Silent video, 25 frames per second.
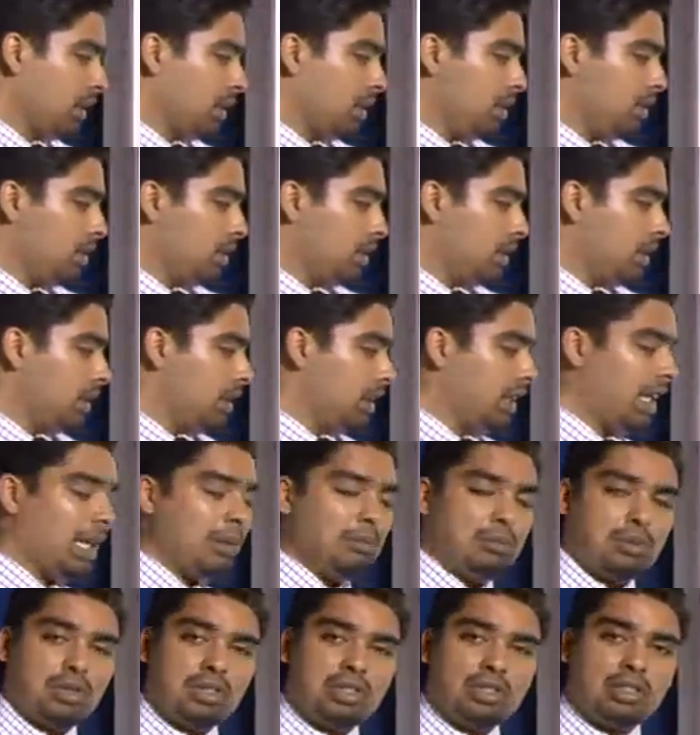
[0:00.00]
Looked at the
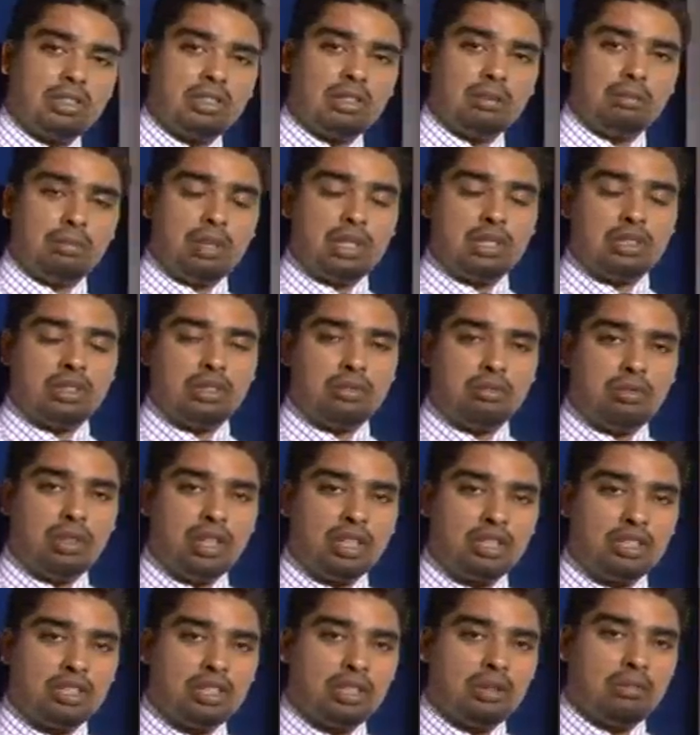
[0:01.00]
types based on
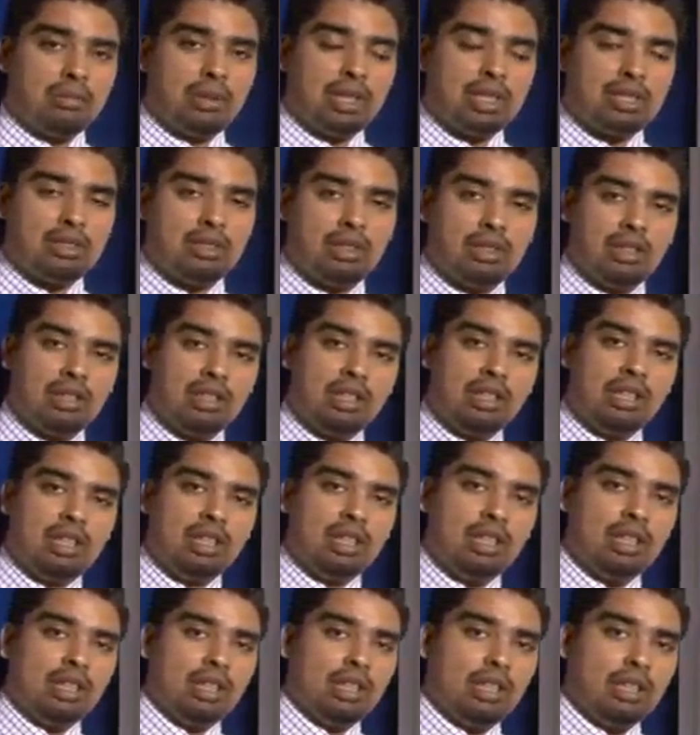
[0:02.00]
function, based on
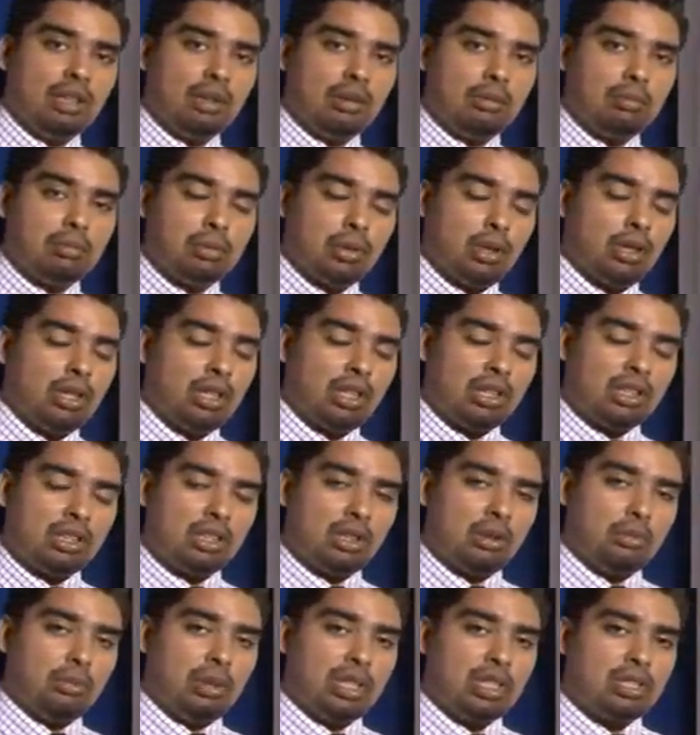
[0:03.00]
product,
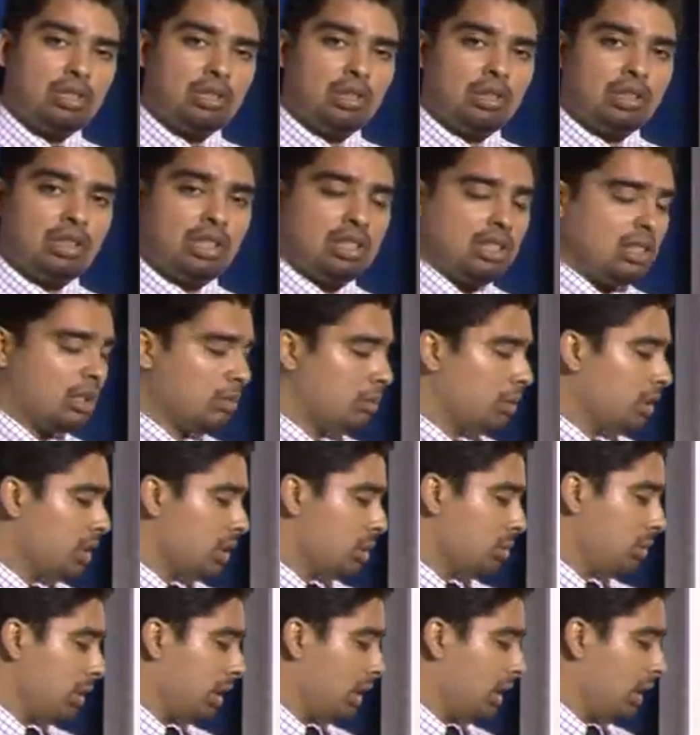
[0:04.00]
or based on customer
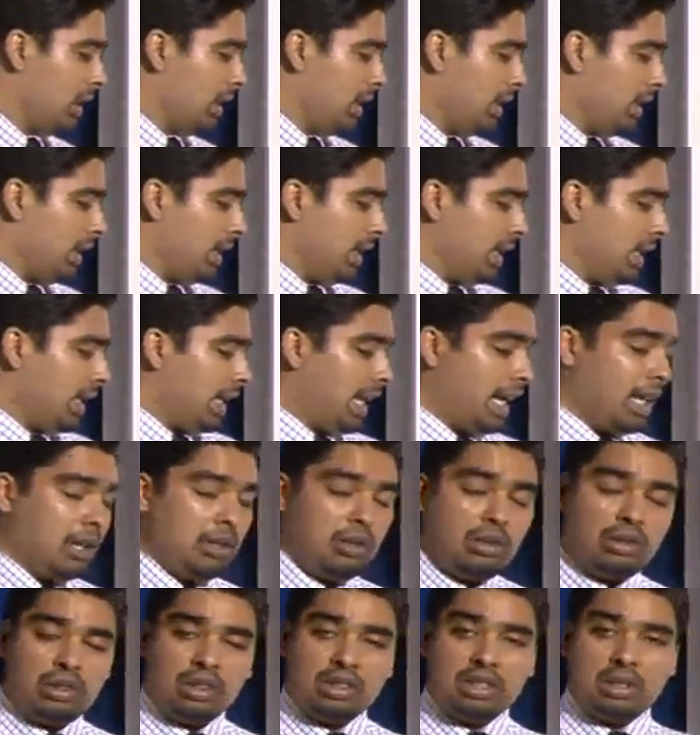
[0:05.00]
as well. And
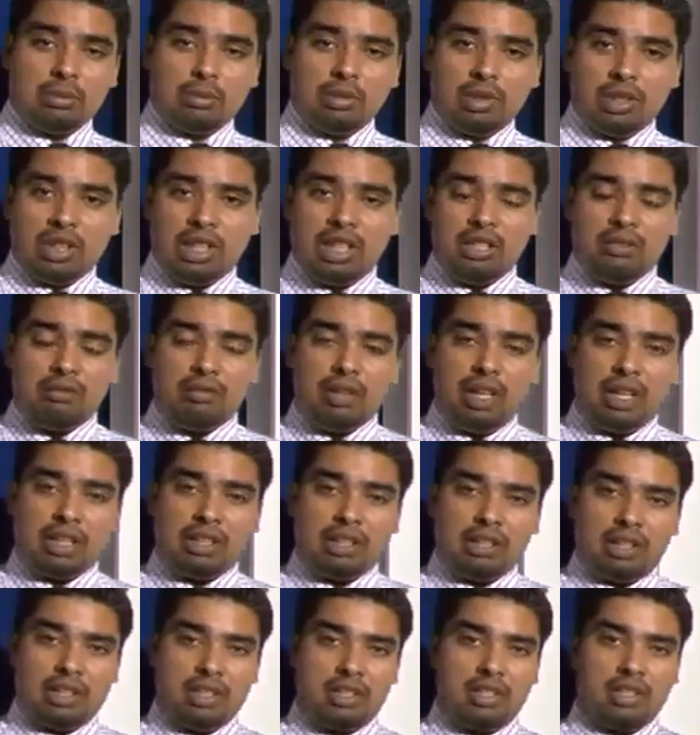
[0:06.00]
we looked at some of the key
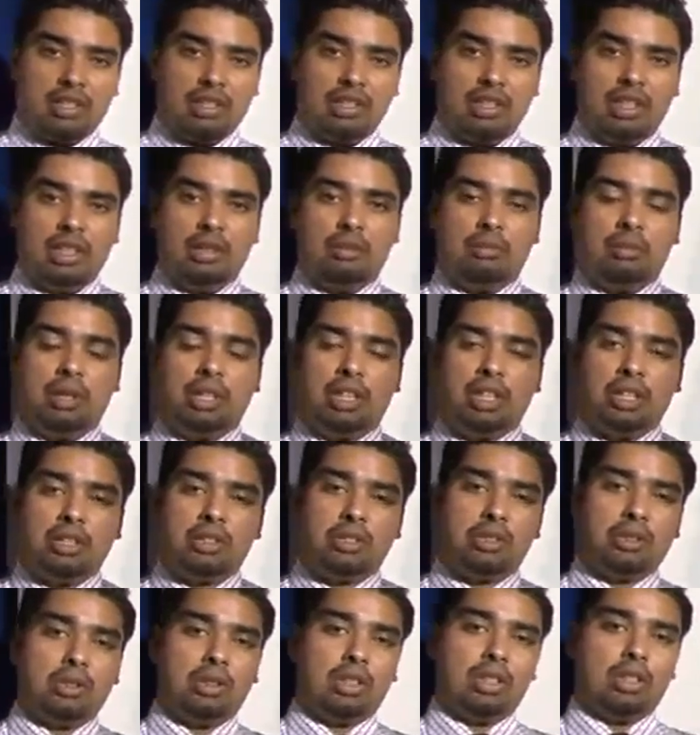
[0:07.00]
factors in making
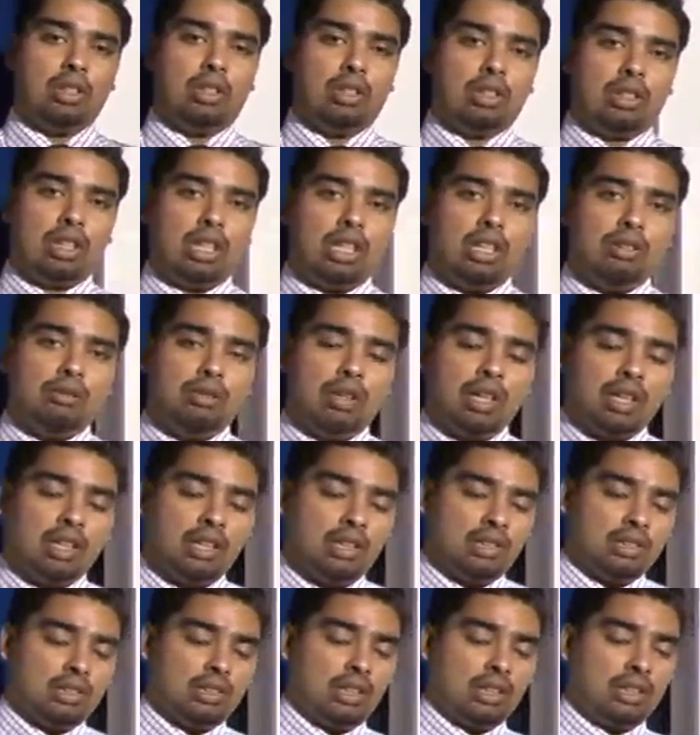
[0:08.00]
sure, or key
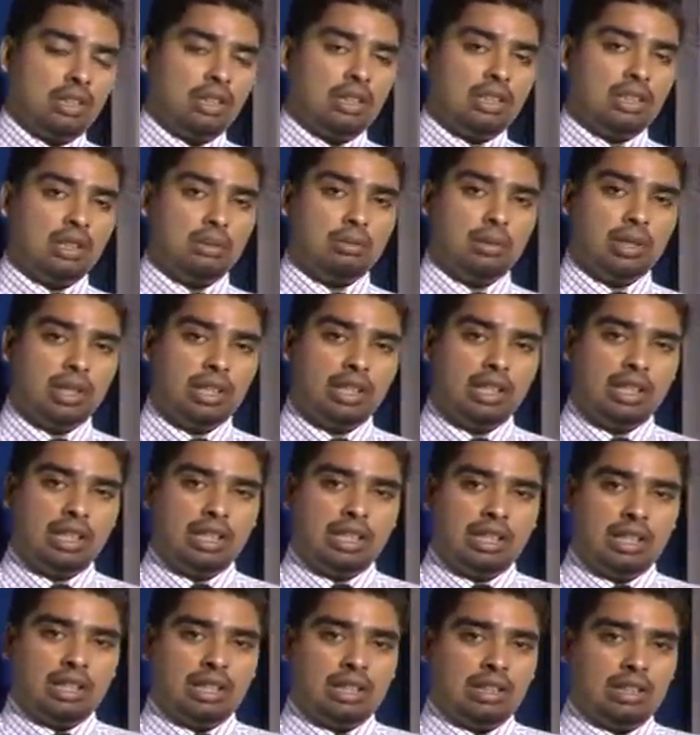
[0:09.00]
factors that determine
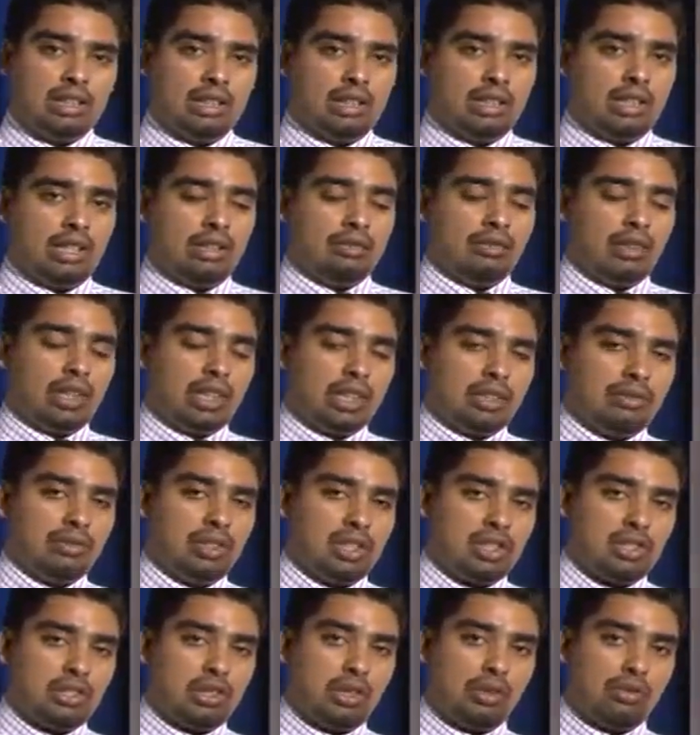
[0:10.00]
the
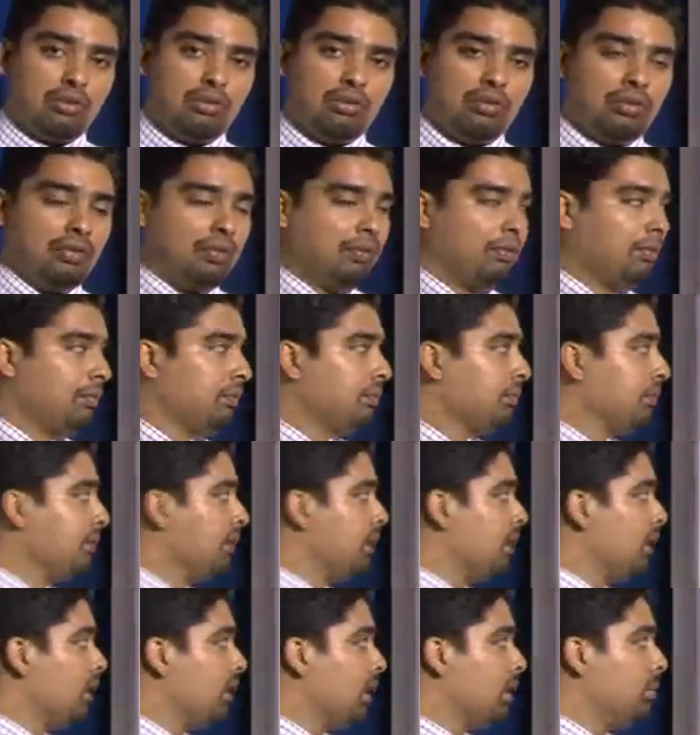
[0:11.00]
effectiveness of
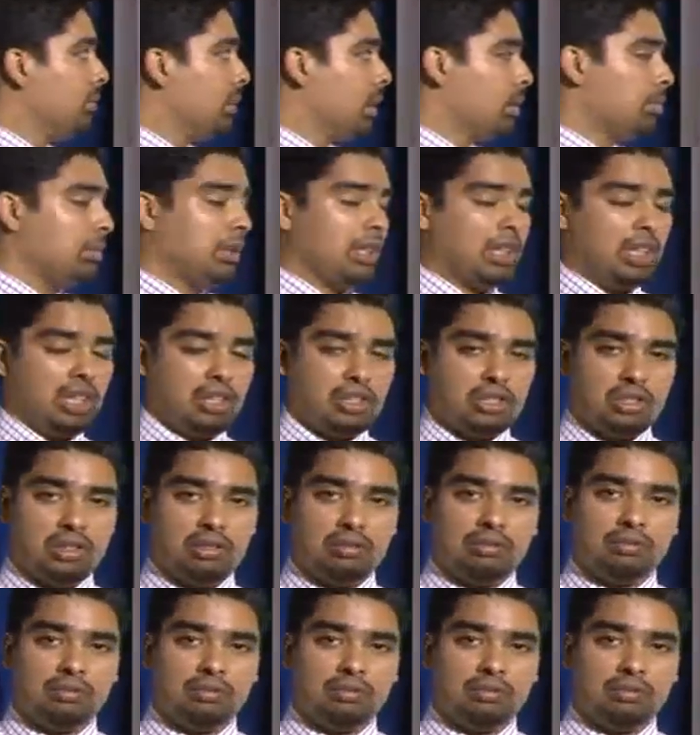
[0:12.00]
departmentation.